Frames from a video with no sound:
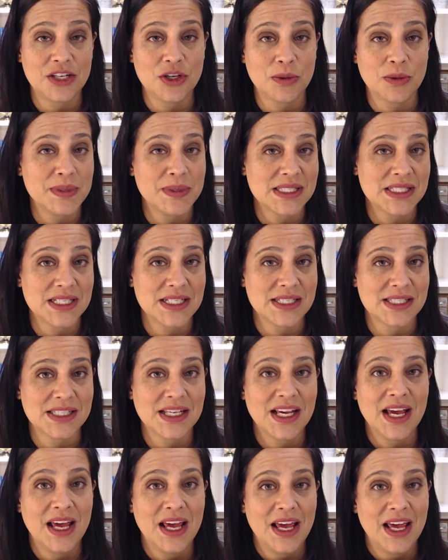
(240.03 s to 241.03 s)
your business
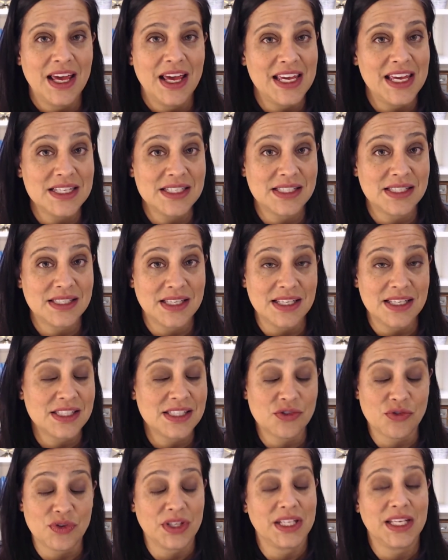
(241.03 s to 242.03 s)
is
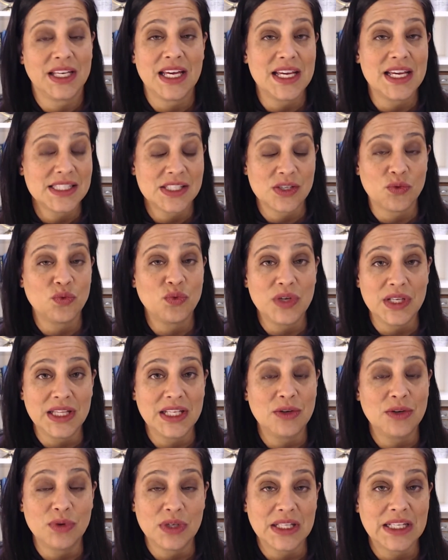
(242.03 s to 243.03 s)
thrilling. It's a
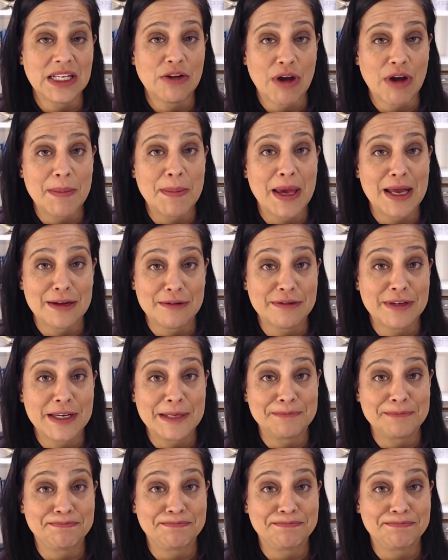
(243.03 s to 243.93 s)
really, really great benefit.